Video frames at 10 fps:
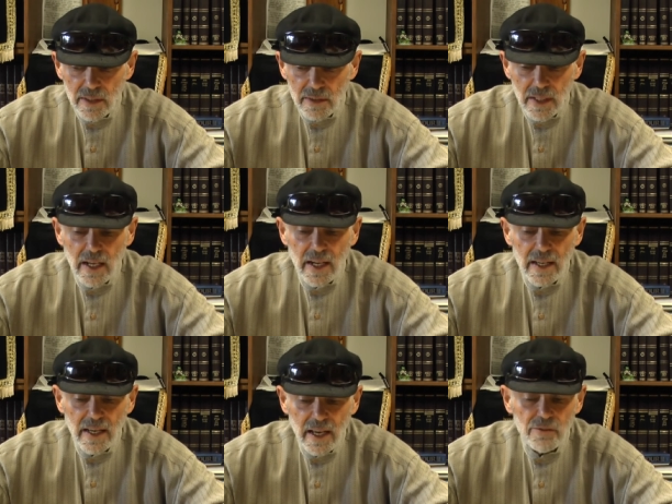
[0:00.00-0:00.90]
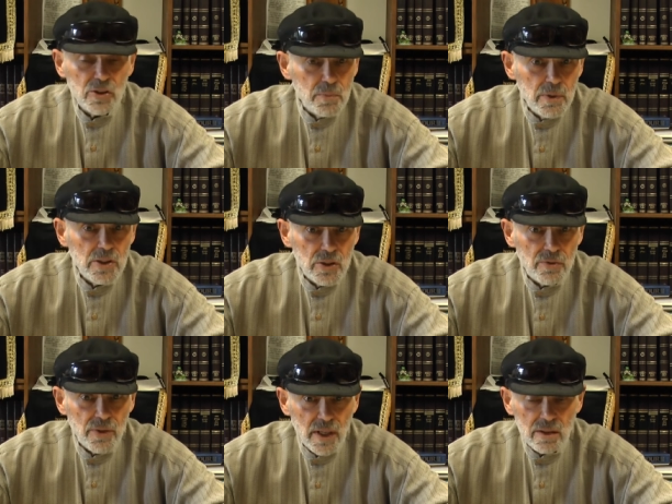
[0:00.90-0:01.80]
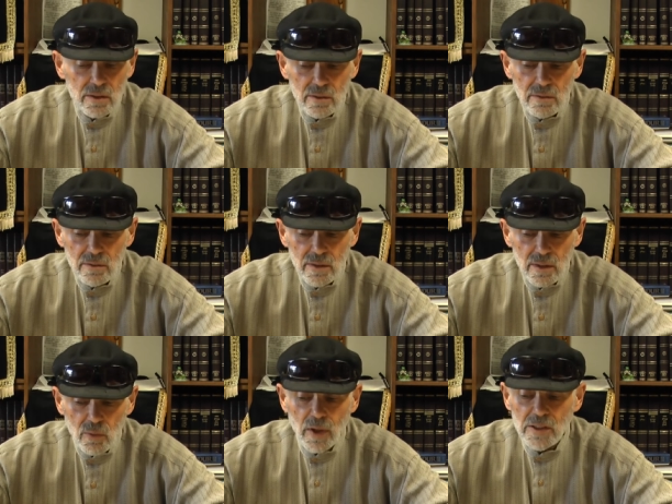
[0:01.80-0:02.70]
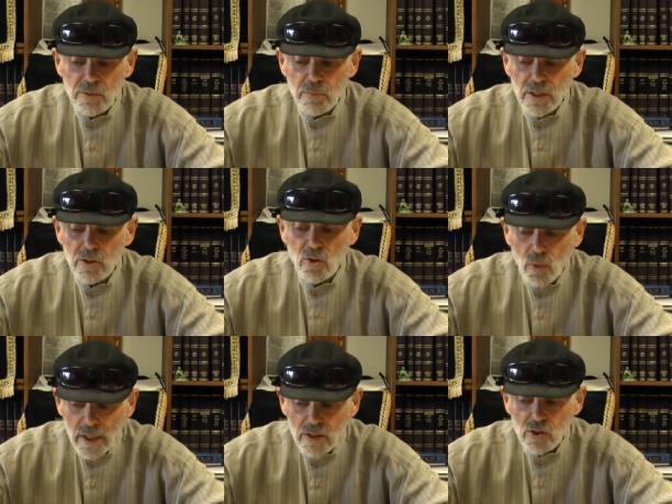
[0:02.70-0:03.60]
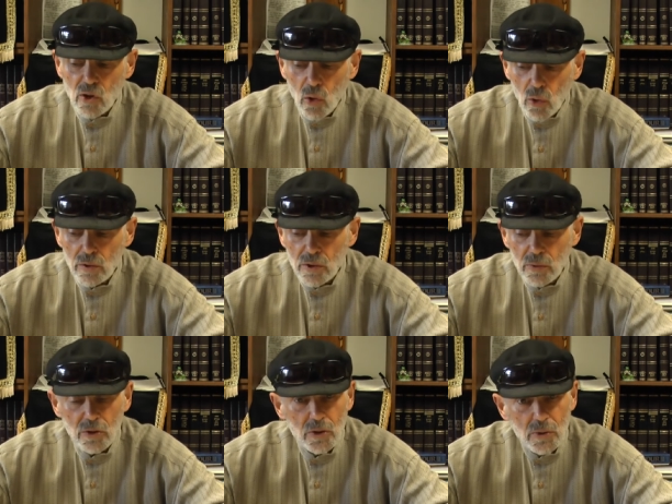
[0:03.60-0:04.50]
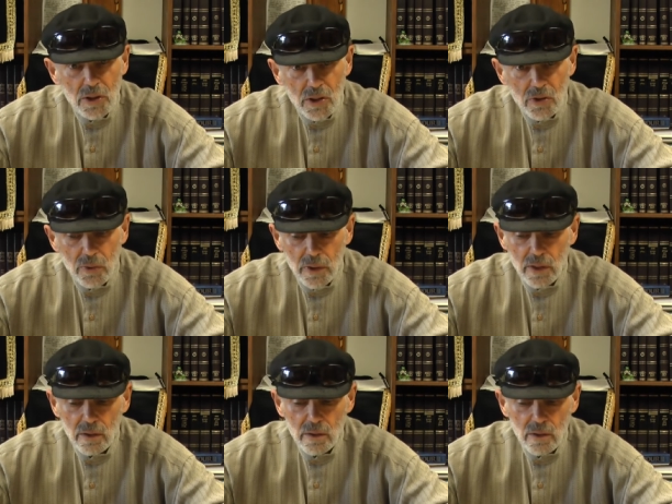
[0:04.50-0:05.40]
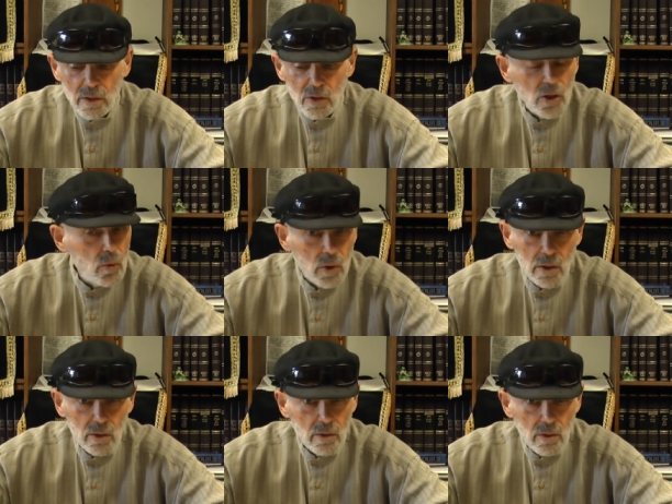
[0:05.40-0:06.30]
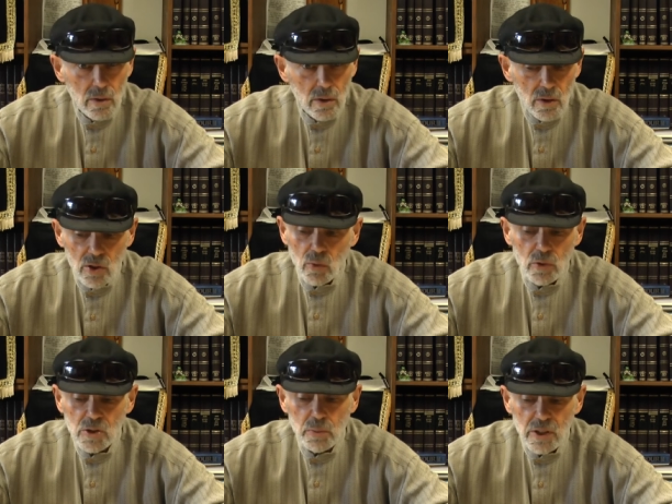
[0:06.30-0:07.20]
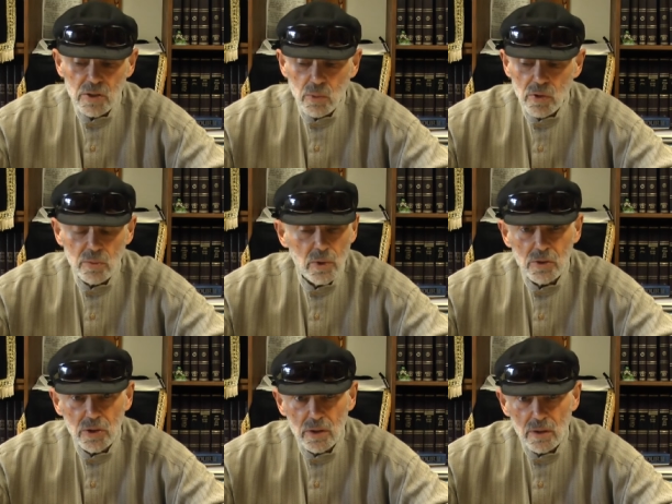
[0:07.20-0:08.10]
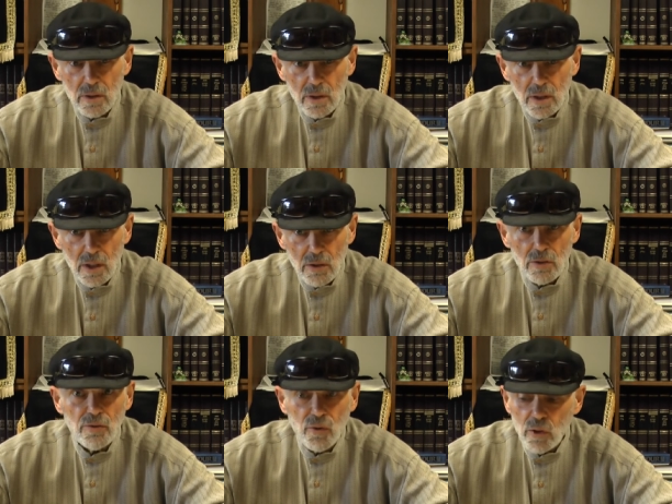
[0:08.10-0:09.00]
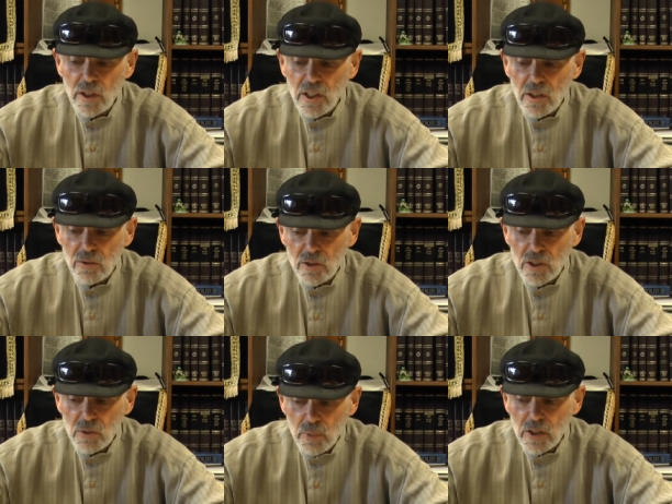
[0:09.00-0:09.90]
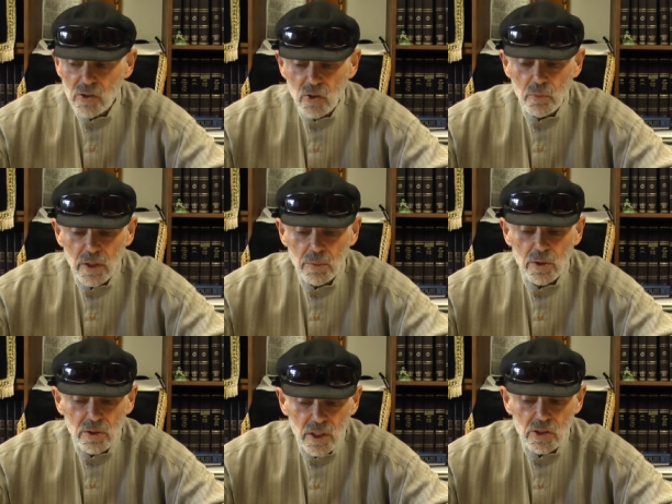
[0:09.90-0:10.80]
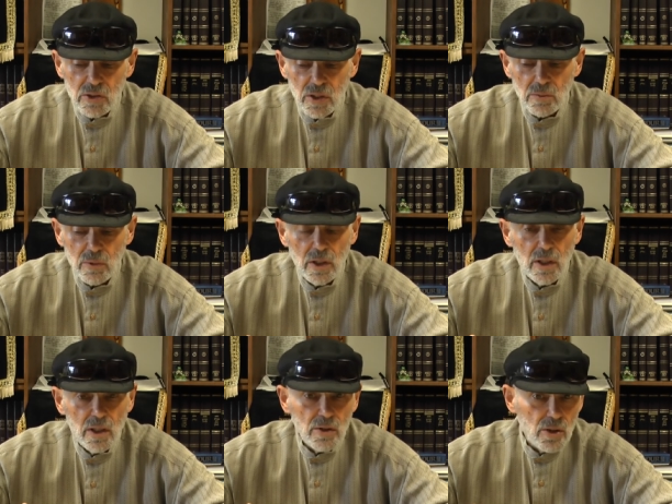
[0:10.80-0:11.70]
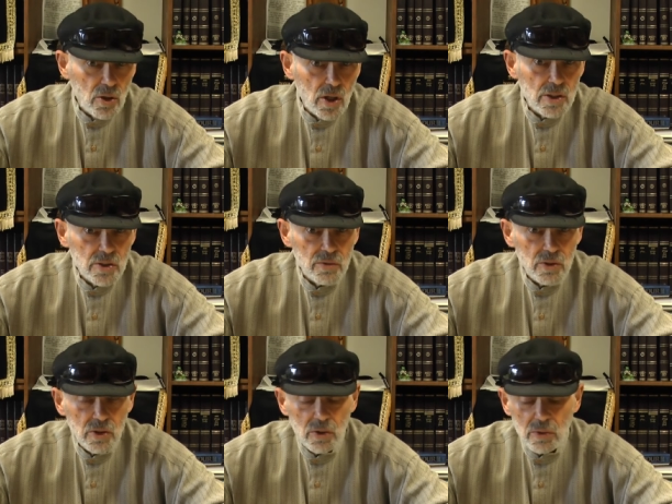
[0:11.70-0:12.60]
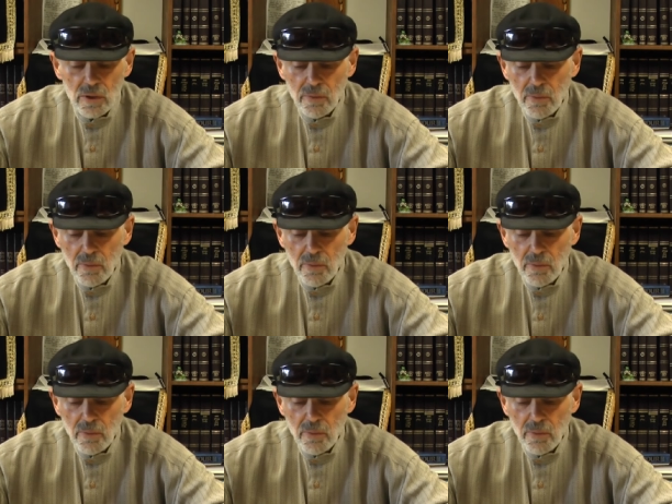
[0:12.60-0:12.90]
that I have a speech defect, winds up being the greatest orator in Jewish history. No one, no one speaks more than Moshe. For forty years he speaks to the people and teaches them the laws of the Torah.